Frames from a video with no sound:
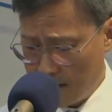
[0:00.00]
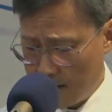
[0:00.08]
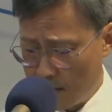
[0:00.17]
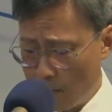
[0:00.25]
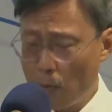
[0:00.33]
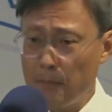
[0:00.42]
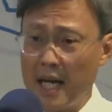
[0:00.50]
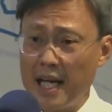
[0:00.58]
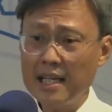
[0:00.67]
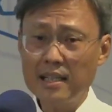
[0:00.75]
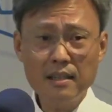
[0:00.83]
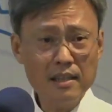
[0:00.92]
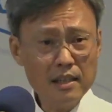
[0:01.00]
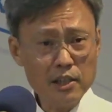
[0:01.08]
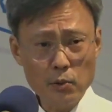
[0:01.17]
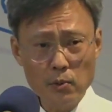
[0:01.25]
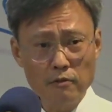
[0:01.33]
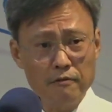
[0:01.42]
the more pain and hurt
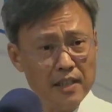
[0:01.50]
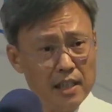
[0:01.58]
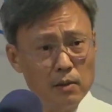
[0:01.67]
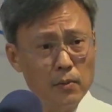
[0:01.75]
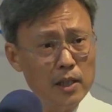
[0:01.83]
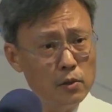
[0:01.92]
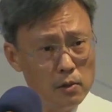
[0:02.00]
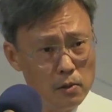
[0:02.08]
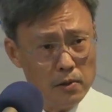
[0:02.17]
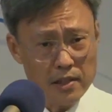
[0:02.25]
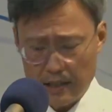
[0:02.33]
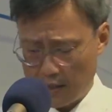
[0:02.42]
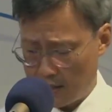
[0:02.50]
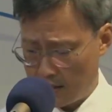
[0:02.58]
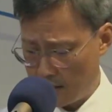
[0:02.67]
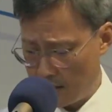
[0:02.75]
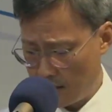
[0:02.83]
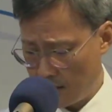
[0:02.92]
you will feel when you lose it.
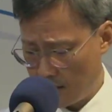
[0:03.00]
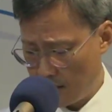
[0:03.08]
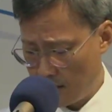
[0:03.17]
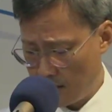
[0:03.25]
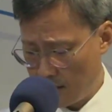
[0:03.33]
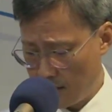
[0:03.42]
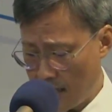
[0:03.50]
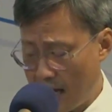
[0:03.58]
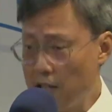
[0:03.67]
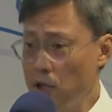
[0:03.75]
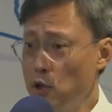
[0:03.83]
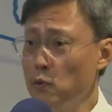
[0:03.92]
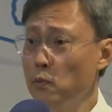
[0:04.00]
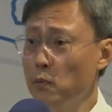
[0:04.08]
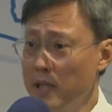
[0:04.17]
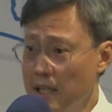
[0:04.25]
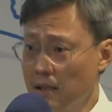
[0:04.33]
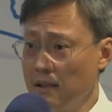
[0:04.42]
And you
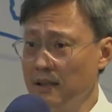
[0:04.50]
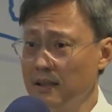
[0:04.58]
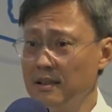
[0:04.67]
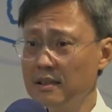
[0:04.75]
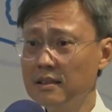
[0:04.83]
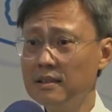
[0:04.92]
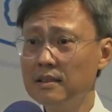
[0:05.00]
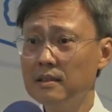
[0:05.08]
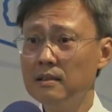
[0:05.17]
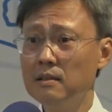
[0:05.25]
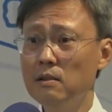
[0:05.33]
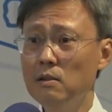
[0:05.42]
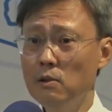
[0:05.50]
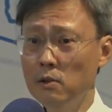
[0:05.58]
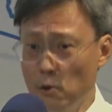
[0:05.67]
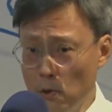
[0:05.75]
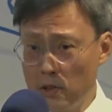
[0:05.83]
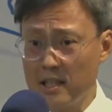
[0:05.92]
will
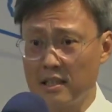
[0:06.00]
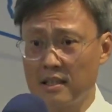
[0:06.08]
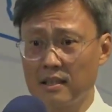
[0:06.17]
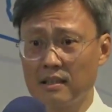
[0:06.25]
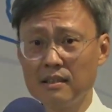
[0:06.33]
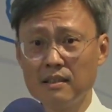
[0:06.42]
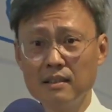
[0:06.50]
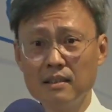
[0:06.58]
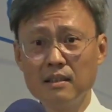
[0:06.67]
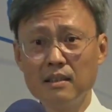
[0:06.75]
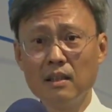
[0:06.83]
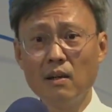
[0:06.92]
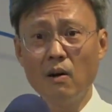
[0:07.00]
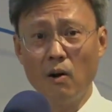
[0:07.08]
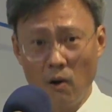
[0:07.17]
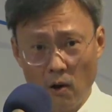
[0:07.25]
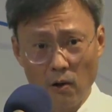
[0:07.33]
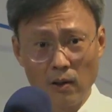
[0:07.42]
lose it
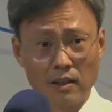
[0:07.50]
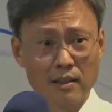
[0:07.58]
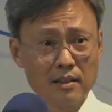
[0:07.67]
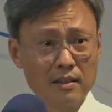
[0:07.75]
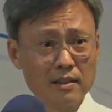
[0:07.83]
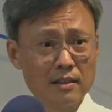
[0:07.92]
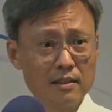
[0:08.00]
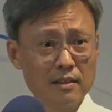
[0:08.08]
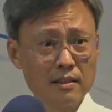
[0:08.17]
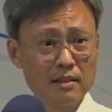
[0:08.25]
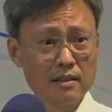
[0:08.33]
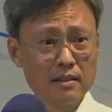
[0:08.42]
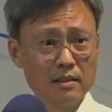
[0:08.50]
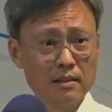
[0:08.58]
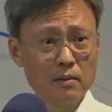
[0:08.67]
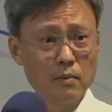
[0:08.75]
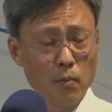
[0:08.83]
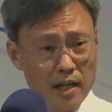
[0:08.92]
all
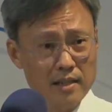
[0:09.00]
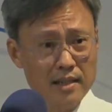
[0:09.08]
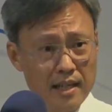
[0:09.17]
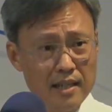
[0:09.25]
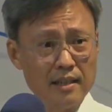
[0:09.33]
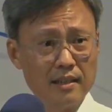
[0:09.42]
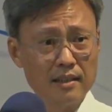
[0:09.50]
one day.